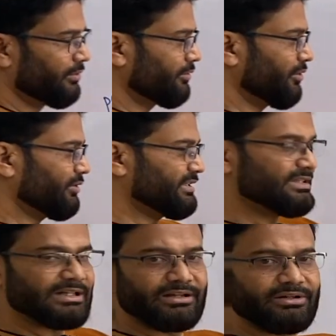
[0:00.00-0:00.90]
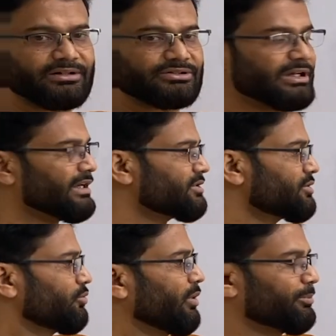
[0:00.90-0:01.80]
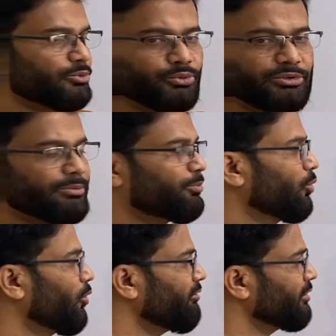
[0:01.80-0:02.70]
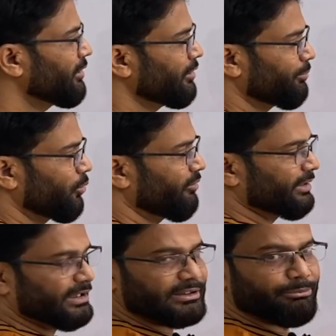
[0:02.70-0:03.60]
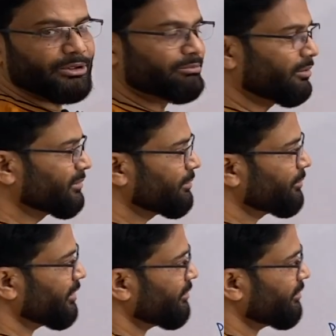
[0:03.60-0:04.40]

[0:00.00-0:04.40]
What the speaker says: Now this is the greater size. We have to do the pole. Take the minimum number.